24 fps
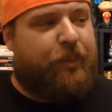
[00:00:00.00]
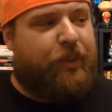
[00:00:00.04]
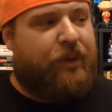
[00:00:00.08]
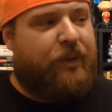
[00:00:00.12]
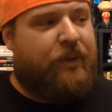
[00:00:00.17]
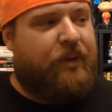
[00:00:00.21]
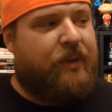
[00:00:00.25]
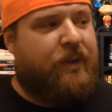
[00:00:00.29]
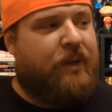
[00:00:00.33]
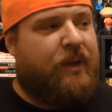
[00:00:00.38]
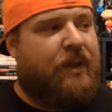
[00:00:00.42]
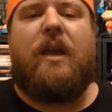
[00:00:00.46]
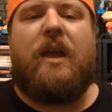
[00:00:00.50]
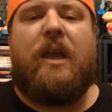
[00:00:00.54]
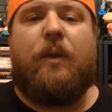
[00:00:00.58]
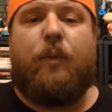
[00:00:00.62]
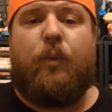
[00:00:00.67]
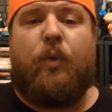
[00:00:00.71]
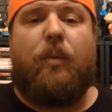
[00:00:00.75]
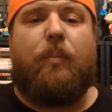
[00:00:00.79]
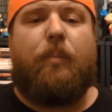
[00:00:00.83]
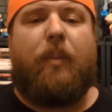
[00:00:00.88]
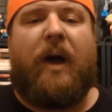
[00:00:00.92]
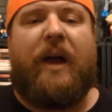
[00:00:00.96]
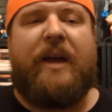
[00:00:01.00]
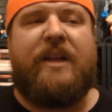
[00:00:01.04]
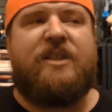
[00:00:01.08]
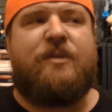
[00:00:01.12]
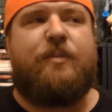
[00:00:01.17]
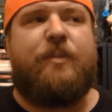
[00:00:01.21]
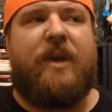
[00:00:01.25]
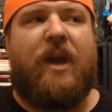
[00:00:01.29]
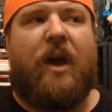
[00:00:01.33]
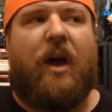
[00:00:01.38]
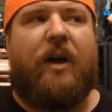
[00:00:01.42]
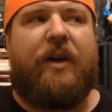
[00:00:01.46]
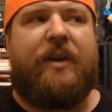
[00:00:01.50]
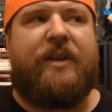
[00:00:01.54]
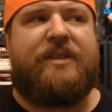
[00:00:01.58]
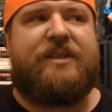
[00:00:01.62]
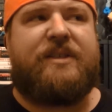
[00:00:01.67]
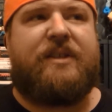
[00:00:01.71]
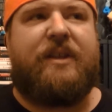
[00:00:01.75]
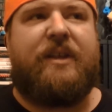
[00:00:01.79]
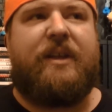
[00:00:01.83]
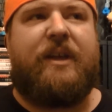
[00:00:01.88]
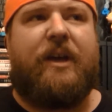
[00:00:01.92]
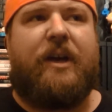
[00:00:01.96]
people. It reminds me,
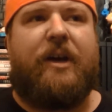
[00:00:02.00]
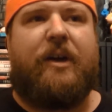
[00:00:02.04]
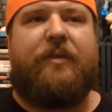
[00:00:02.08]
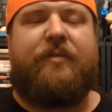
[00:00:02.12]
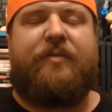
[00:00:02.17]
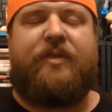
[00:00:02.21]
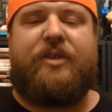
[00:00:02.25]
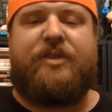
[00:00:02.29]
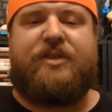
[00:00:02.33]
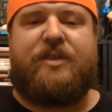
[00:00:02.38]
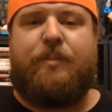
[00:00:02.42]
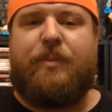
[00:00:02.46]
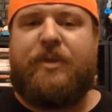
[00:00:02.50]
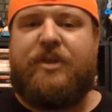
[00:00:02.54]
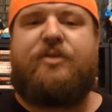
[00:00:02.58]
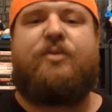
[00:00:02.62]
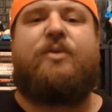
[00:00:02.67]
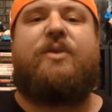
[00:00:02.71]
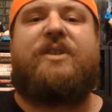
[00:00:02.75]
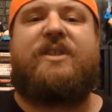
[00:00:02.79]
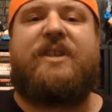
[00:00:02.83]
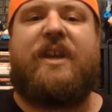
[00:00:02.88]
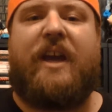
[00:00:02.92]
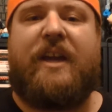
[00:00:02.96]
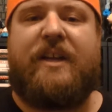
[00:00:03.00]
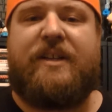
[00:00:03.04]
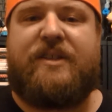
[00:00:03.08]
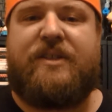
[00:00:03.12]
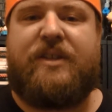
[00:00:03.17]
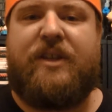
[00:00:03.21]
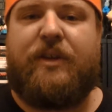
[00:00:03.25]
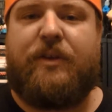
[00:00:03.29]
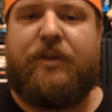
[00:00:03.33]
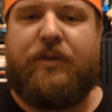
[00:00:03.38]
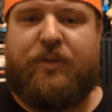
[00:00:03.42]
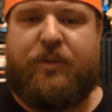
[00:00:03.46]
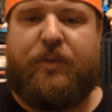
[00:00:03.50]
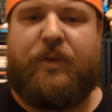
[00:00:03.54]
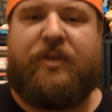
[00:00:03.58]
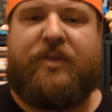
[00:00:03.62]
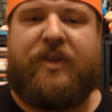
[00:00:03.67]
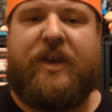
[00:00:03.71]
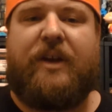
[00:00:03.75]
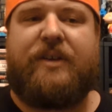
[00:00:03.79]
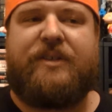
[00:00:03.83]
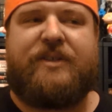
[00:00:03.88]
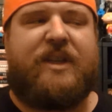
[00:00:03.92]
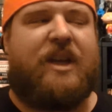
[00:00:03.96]
honestly, of there's a Mystery Science Theater
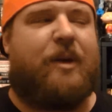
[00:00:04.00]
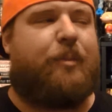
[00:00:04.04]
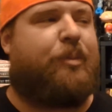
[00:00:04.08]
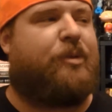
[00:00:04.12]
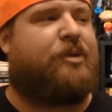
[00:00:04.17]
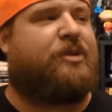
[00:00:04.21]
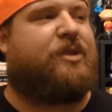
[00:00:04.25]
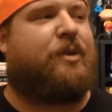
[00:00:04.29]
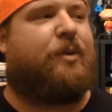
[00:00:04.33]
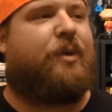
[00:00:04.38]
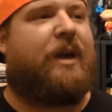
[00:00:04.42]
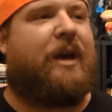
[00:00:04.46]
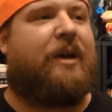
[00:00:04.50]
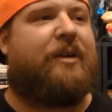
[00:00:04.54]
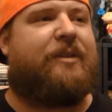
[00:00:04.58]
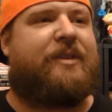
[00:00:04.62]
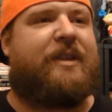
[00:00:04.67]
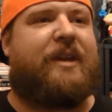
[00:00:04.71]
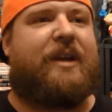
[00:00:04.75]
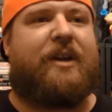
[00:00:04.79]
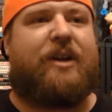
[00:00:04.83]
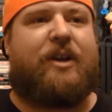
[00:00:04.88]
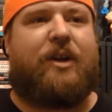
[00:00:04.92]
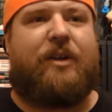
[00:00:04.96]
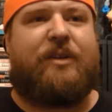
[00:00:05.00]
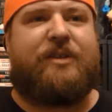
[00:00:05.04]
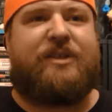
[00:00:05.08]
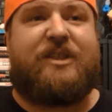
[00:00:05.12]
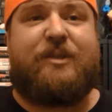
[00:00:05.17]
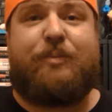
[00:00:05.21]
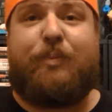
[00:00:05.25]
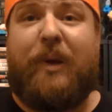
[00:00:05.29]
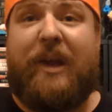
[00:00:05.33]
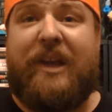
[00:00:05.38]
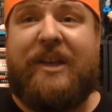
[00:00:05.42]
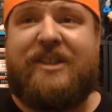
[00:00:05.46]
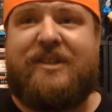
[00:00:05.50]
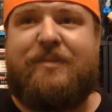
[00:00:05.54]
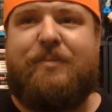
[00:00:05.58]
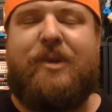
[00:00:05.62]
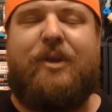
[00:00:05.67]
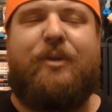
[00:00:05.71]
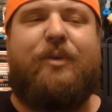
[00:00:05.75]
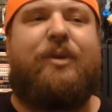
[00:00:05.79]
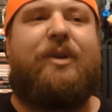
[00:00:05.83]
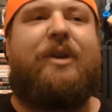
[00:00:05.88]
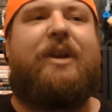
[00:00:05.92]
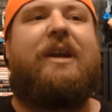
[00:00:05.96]
3000 episode out there called Space
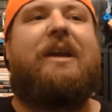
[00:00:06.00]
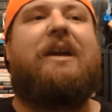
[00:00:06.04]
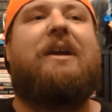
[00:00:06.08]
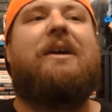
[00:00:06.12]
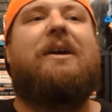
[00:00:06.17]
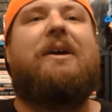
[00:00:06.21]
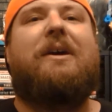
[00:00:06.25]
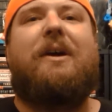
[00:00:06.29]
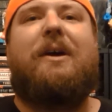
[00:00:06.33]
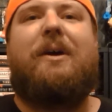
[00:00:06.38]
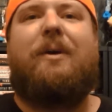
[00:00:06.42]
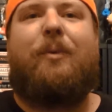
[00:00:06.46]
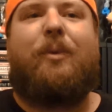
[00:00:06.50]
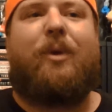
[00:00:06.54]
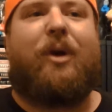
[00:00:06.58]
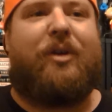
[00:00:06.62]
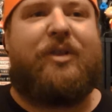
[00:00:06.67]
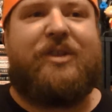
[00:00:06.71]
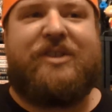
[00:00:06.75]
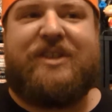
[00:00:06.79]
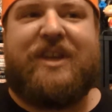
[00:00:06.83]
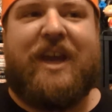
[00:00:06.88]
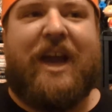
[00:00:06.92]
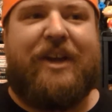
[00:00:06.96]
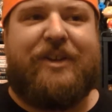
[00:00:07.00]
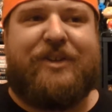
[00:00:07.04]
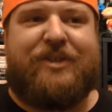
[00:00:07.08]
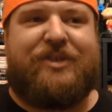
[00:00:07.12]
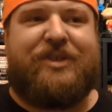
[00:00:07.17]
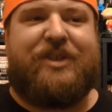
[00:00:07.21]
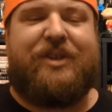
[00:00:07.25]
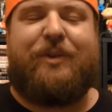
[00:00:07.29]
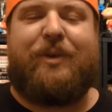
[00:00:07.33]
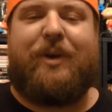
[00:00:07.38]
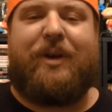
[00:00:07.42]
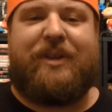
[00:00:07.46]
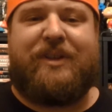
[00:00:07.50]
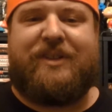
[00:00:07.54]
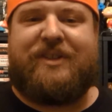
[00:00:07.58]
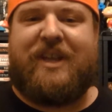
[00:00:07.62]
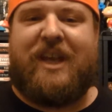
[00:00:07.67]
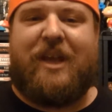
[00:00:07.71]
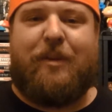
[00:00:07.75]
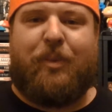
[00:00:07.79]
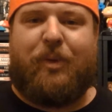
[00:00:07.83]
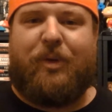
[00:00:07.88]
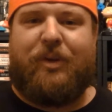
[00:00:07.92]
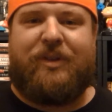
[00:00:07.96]
Mutiny, where all these guys are sitting around the
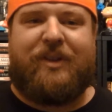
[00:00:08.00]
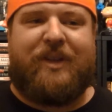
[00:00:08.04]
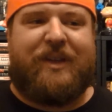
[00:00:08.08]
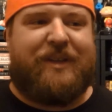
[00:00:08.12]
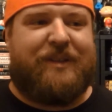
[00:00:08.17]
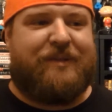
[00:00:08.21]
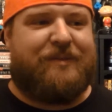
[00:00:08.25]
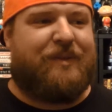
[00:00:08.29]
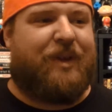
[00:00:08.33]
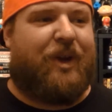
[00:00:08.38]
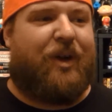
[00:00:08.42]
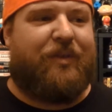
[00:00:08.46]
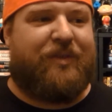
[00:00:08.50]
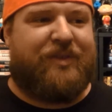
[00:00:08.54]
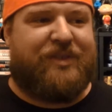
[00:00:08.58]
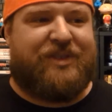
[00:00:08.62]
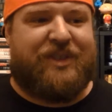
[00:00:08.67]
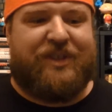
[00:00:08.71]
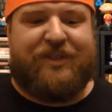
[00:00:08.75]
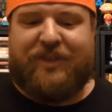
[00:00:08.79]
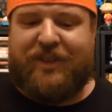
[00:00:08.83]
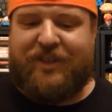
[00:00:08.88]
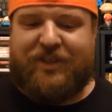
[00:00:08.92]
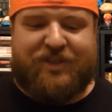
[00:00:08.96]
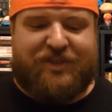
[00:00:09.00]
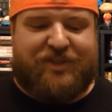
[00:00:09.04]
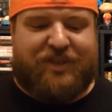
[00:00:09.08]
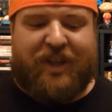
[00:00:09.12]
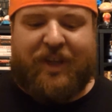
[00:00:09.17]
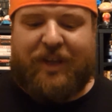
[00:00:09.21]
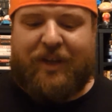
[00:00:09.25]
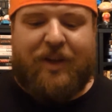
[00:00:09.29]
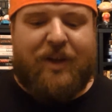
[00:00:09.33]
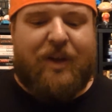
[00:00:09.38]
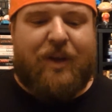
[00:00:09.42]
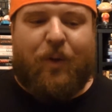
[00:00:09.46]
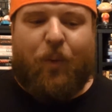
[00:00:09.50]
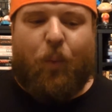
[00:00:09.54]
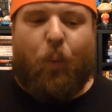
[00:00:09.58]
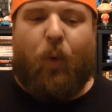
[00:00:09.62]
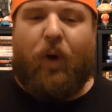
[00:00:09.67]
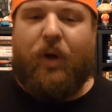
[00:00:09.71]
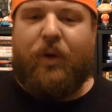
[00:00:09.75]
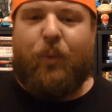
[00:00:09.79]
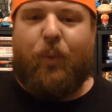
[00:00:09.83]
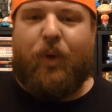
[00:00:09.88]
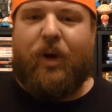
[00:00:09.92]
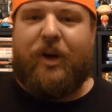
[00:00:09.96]
table and they all of a sudden they just like
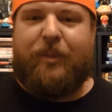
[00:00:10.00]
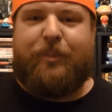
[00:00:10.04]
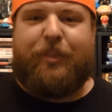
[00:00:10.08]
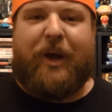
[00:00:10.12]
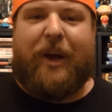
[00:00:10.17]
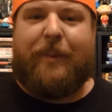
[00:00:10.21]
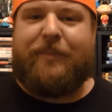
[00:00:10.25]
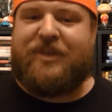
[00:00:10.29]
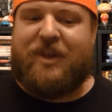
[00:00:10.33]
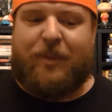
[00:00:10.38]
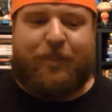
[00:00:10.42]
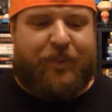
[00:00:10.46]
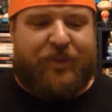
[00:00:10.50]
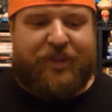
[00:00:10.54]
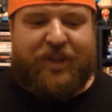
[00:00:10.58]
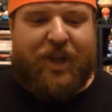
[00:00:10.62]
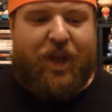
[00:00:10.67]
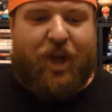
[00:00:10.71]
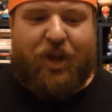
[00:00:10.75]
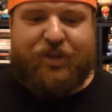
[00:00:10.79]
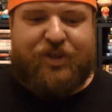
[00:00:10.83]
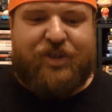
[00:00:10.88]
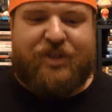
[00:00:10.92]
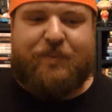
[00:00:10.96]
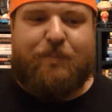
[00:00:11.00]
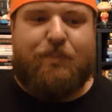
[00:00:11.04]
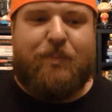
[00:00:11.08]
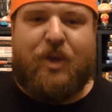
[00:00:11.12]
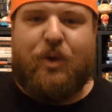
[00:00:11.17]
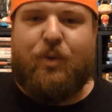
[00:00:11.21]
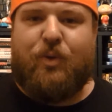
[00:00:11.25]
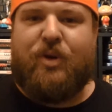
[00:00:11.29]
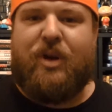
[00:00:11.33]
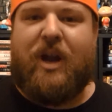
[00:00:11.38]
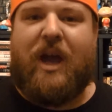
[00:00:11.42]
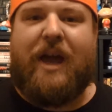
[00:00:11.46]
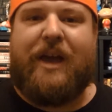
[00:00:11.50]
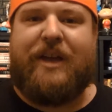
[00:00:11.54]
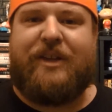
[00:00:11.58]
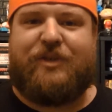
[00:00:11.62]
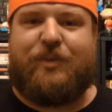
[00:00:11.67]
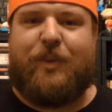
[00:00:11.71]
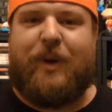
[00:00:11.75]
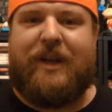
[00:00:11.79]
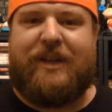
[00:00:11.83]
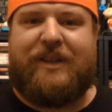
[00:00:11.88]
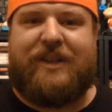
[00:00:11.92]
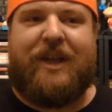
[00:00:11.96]
one word pops up and they all just
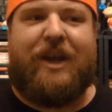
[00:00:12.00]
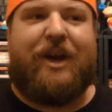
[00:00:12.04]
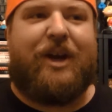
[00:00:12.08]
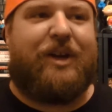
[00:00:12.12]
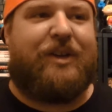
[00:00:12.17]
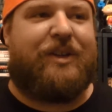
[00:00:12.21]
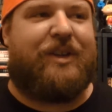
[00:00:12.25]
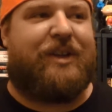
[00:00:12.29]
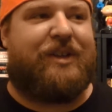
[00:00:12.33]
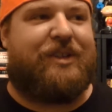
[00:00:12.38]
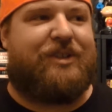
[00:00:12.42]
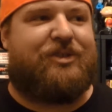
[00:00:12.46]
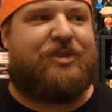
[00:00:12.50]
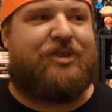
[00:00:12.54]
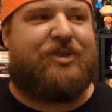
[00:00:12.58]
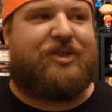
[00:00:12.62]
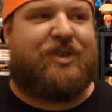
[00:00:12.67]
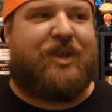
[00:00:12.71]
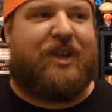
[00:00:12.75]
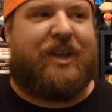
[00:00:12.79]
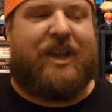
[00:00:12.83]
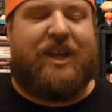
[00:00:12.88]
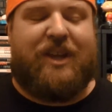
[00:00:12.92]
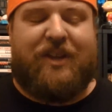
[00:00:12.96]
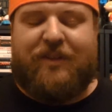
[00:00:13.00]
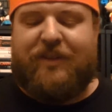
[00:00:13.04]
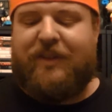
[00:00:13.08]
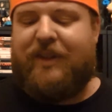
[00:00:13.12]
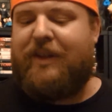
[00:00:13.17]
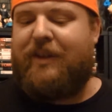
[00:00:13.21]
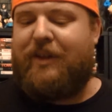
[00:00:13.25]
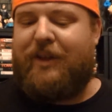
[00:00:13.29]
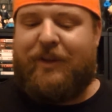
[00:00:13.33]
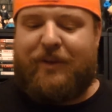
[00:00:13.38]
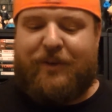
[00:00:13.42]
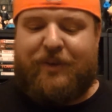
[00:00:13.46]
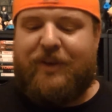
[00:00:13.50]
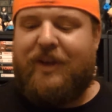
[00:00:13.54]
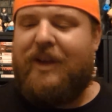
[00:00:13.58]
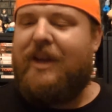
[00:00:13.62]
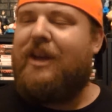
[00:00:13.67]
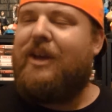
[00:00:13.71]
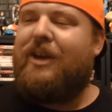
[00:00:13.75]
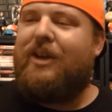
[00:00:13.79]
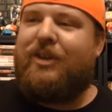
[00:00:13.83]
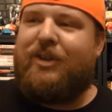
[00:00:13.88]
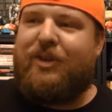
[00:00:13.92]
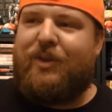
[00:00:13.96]
mutinize right there. And then it's just like, and, and
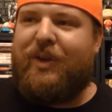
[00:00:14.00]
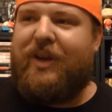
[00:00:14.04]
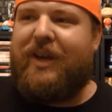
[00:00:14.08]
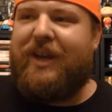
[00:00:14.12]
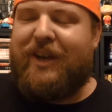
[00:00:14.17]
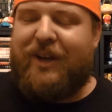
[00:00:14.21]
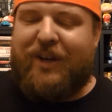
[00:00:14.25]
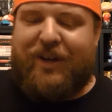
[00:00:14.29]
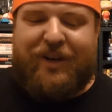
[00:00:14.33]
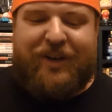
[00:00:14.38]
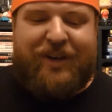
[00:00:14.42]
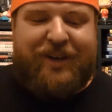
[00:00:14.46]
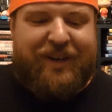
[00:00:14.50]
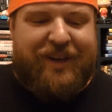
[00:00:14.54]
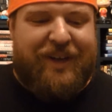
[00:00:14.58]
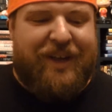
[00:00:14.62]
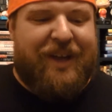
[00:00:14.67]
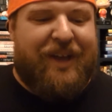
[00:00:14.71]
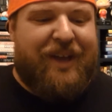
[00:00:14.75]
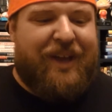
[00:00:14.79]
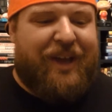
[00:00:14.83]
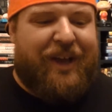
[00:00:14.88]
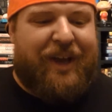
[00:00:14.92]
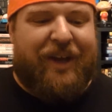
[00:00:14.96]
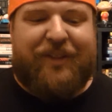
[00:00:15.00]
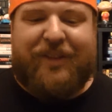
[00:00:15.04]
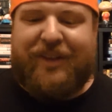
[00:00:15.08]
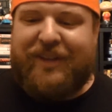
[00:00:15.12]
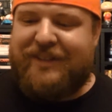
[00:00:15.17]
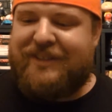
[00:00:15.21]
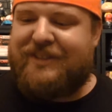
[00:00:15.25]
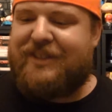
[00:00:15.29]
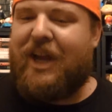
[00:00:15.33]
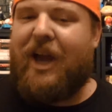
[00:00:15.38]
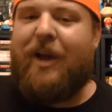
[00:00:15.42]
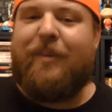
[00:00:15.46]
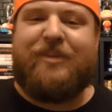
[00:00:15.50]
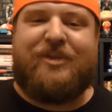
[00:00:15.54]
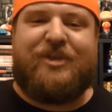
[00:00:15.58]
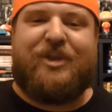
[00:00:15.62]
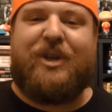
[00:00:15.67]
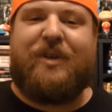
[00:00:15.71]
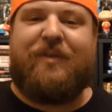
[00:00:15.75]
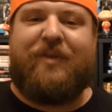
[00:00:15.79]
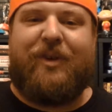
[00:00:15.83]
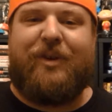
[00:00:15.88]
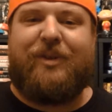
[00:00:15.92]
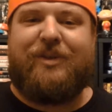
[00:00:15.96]
you hear, I think it's Tom
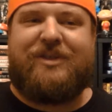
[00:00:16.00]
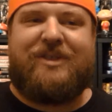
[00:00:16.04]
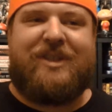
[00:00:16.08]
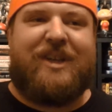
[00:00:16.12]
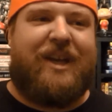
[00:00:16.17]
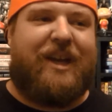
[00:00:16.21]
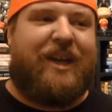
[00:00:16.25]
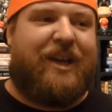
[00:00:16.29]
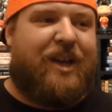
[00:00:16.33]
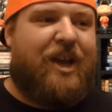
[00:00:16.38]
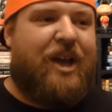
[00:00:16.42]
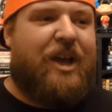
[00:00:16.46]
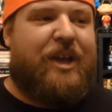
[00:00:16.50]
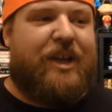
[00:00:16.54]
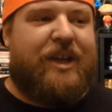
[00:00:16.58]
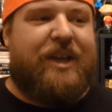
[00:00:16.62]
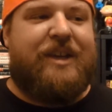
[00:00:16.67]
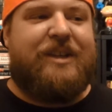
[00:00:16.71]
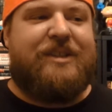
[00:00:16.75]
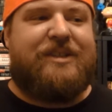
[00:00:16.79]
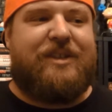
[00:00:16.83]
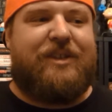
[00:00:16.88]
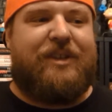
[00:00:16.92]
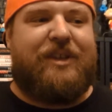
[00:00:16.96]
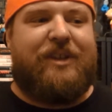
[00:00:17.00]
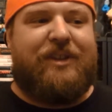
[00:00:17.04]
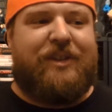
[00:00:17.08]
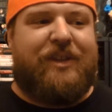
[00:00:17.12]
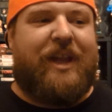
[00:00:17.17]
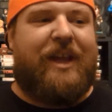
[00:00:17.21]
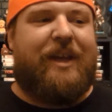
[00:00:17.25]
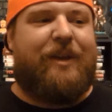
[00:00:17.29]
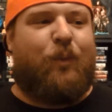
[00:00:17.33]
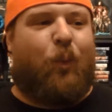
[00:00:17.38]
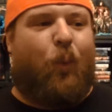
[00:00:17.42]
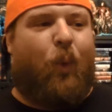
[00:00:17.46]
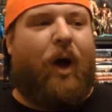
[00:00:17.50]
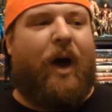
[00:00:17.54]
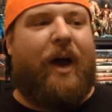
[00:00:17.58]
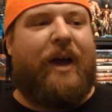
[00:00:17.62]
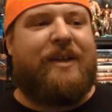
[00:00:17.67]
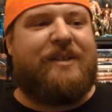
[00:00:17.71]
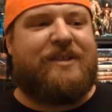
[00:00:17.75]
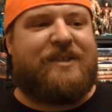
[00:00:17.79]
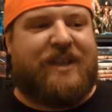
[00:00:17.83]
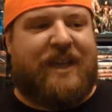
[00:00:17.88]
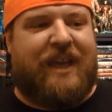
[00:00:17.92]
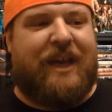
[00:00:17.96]
Servo say, easily led
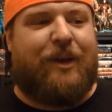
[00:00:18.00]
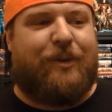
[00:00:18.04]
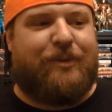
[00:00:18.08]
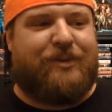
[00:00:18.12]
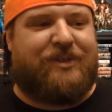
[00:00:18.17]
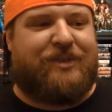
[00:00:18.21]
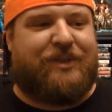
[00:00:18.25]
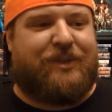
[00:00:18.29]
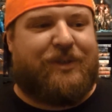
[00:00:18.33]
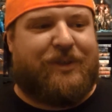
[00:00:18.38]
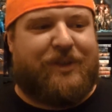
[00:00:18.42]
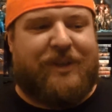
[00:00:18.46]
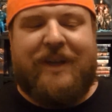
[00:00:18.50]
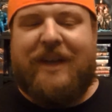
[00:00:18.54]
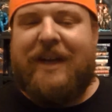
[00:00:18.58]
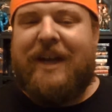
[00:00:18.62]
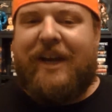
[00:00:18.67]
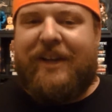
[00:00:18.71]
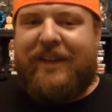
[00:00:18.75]
wise counsel.